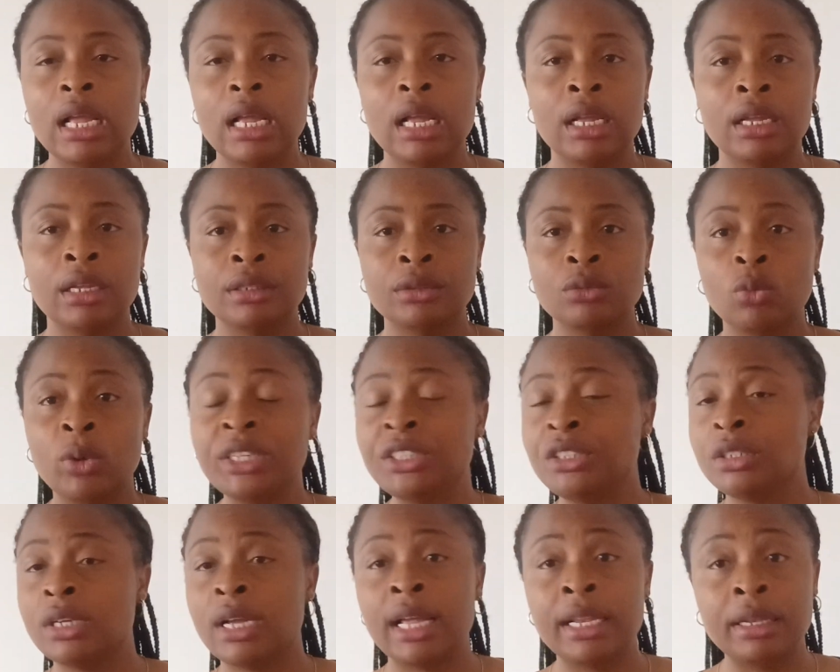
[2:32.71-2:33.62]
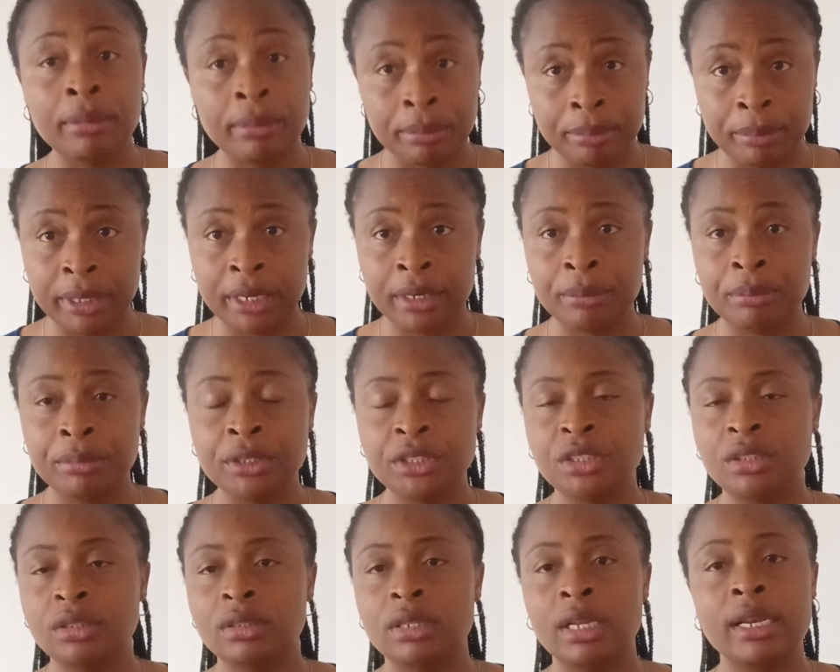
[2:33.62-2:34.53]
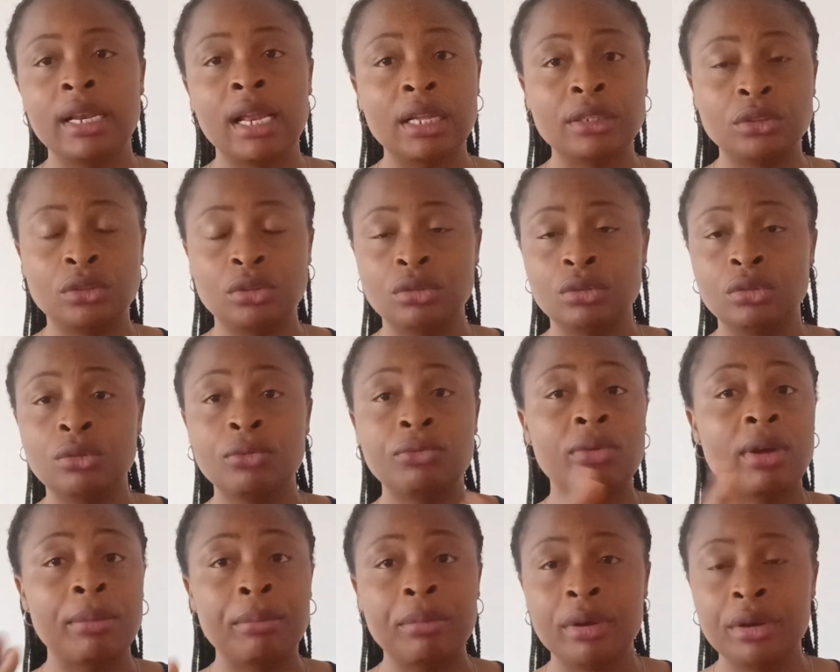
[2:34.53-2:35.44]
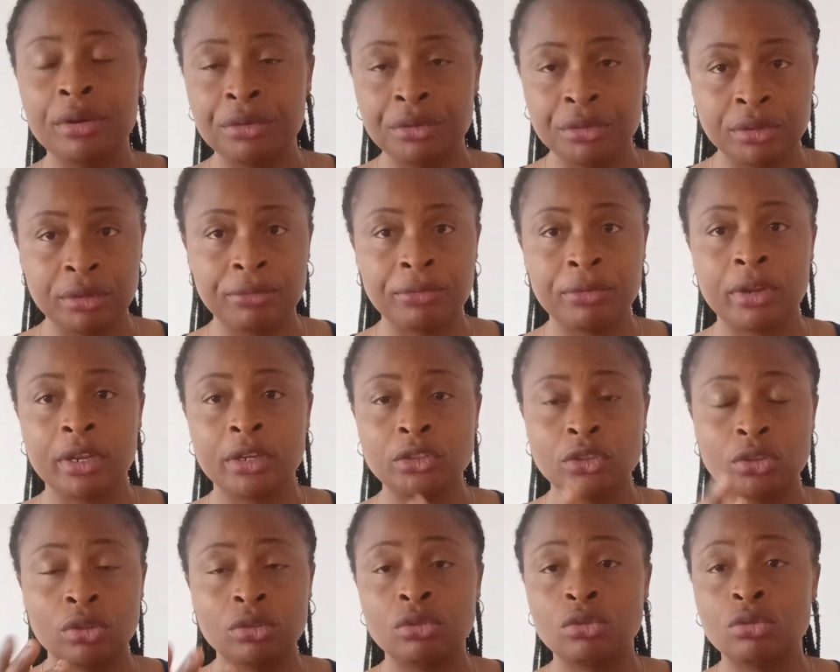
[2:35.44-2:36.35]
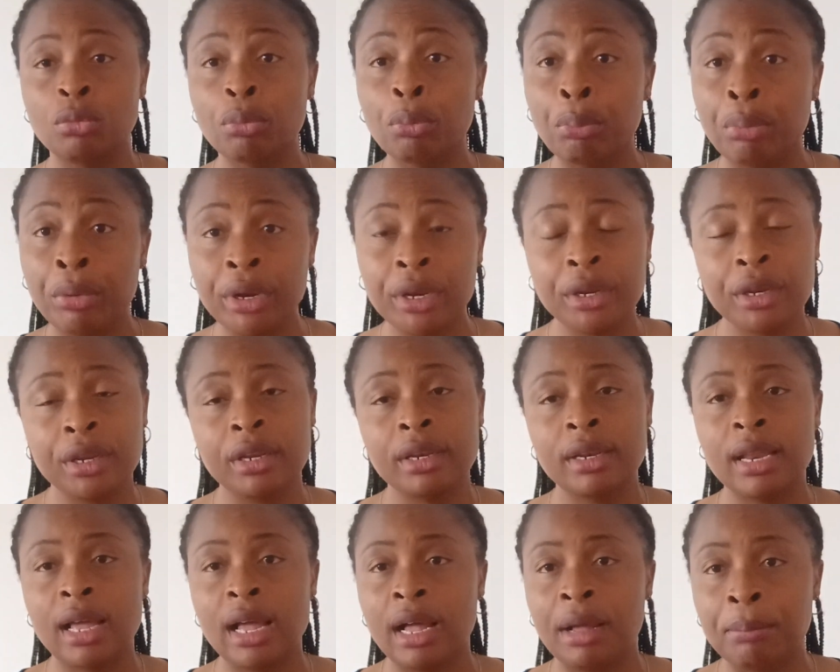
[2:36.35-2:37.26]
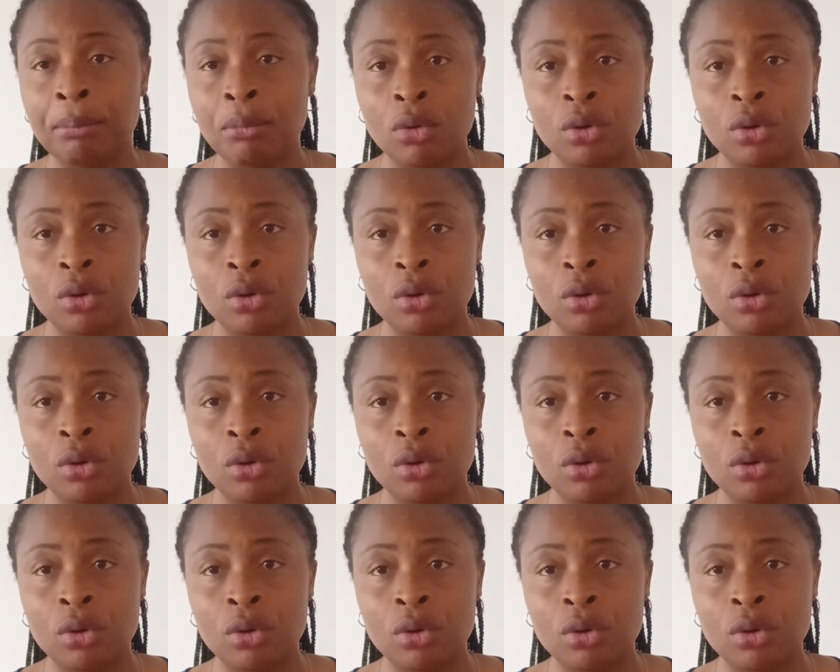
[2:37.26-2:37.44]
And when she had a baby, she then had to do family reunification to bring in her